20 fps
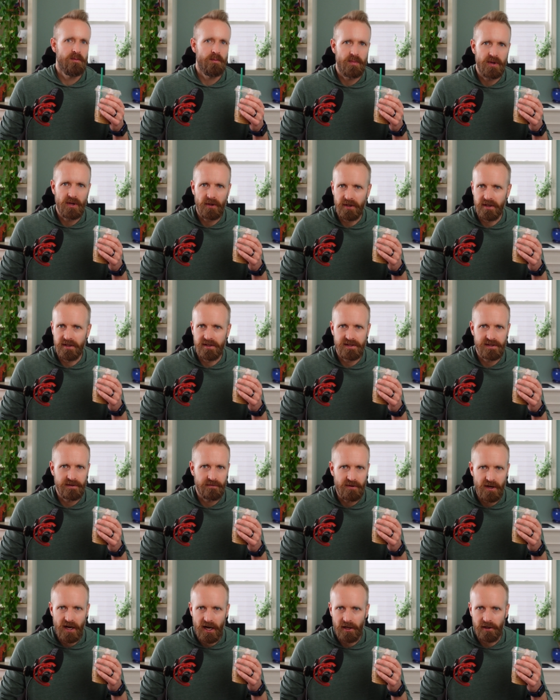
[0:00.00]
billions
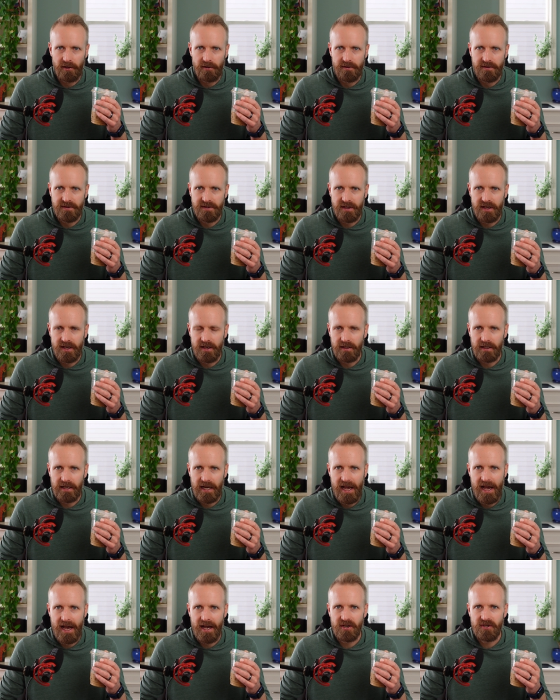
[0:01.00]
of dollars in
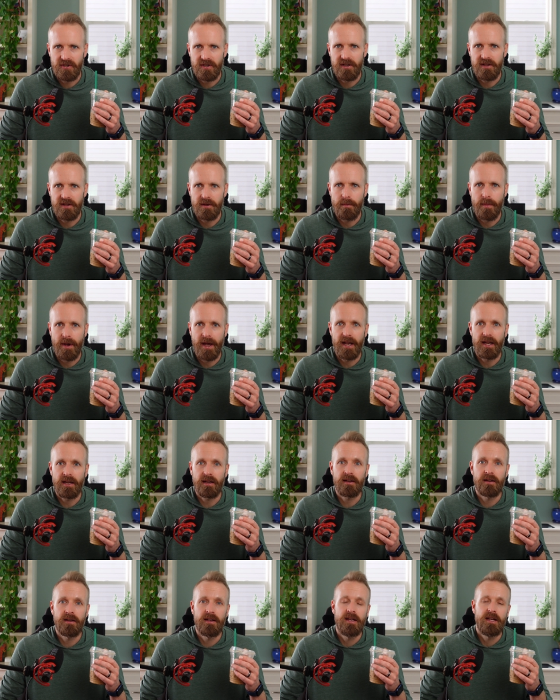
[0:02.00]
cash in the
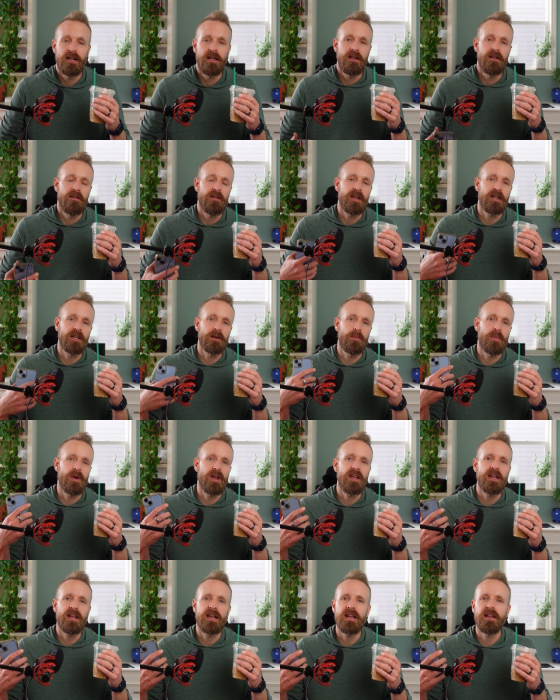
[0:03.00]
bank. They can
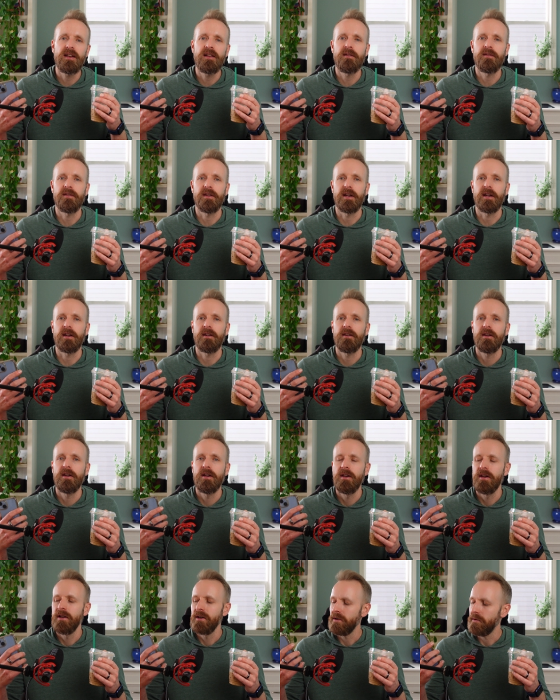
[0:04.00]
pay anything
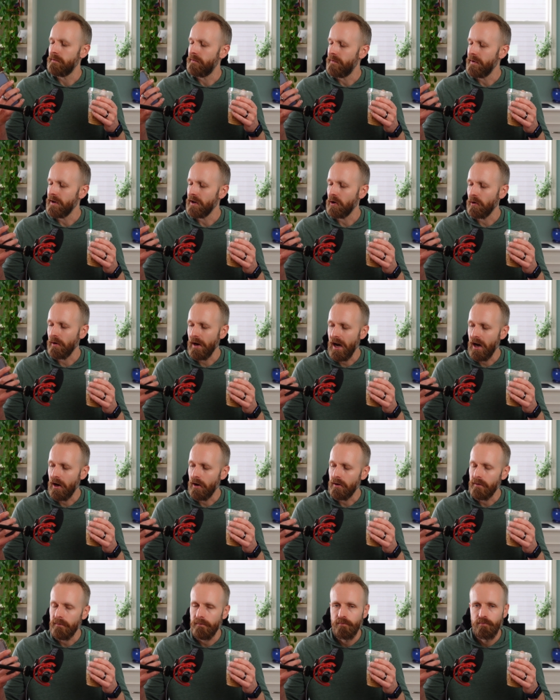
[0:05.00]
to figure
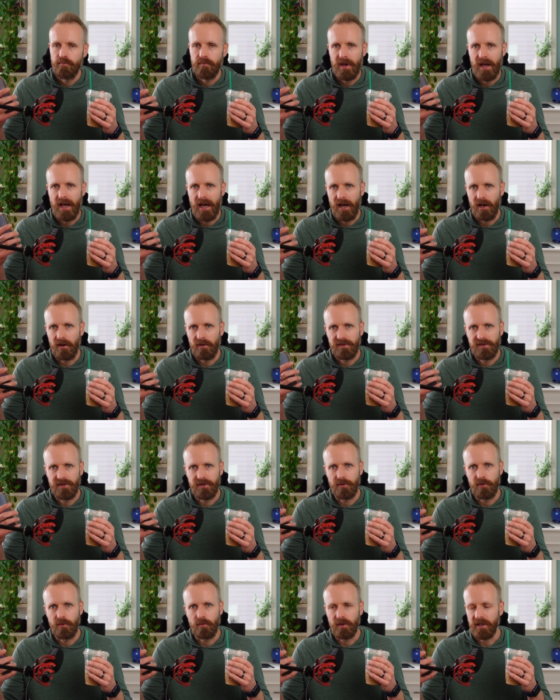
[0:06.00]
out how
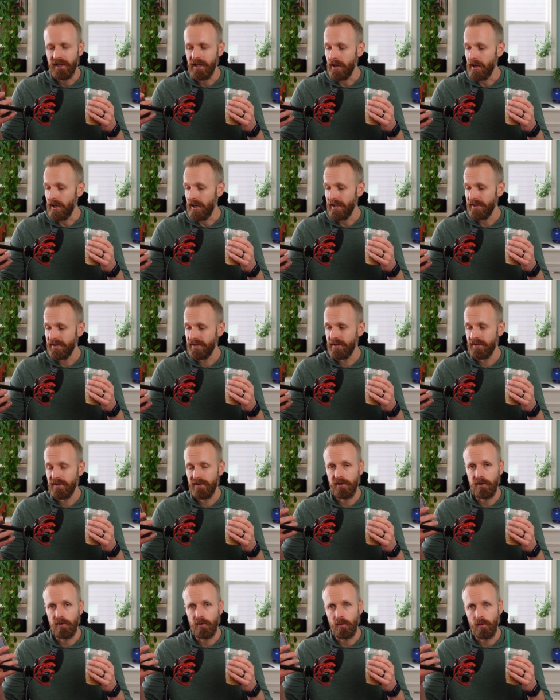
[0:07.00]
to get us
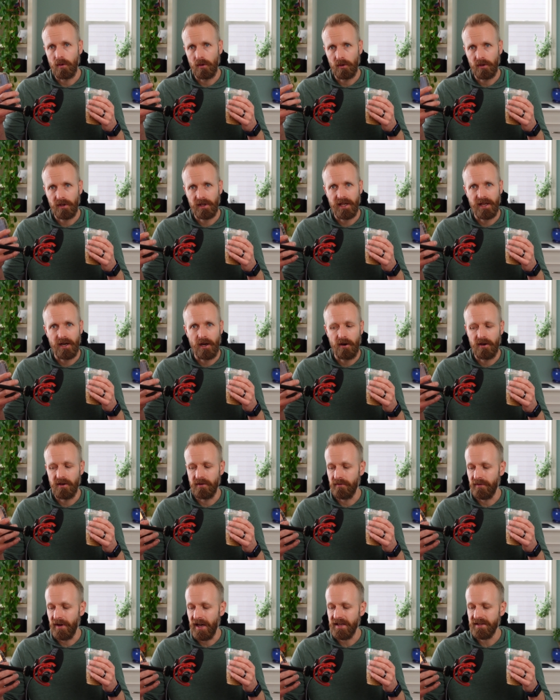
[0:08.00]
to look at our
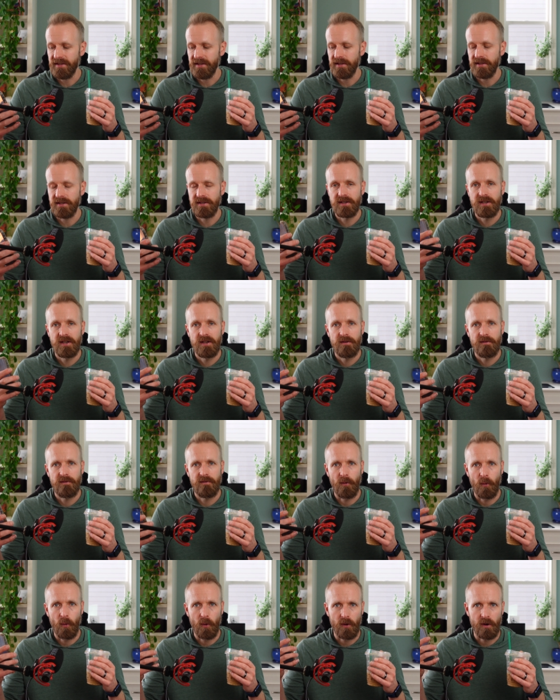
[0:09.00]
devices
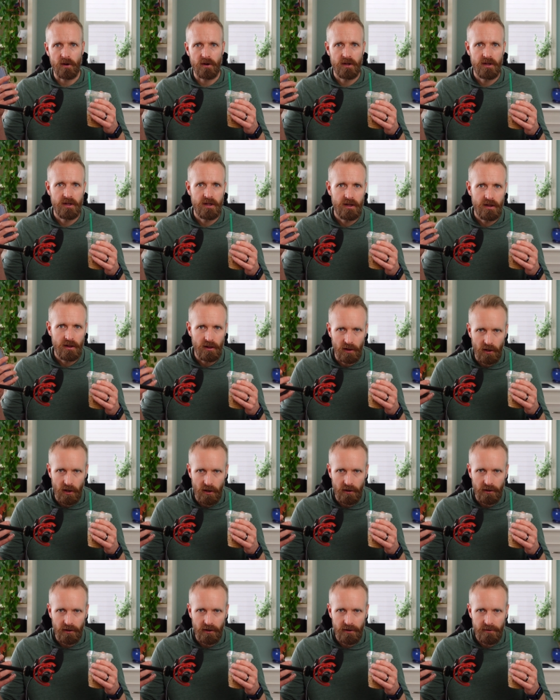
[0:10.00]
for
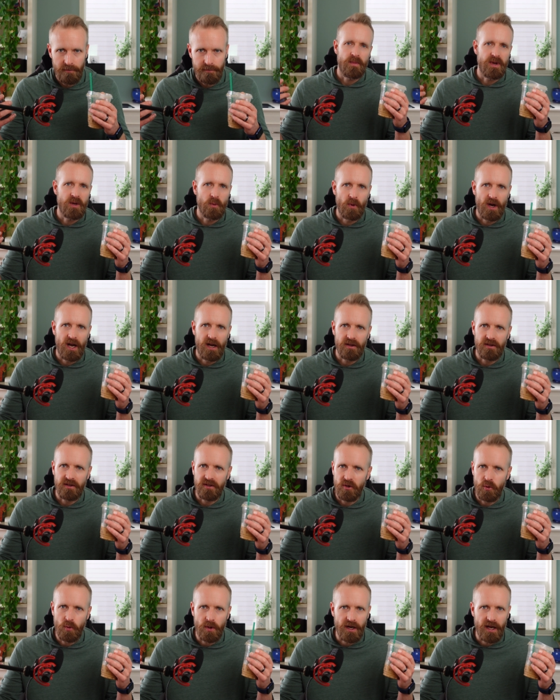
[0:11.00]
longer. Meanwhile,
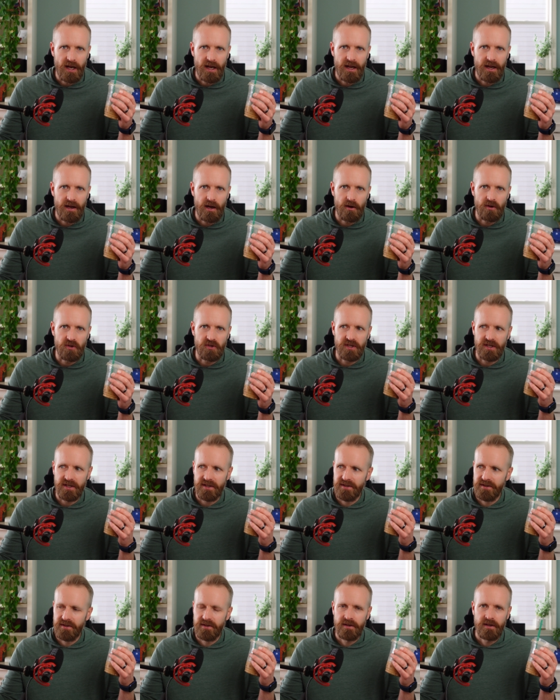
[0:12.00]
you and I are
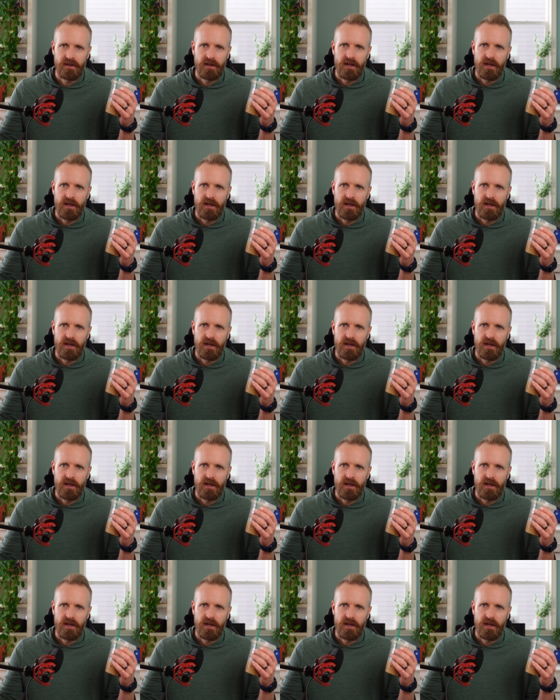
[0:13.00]
just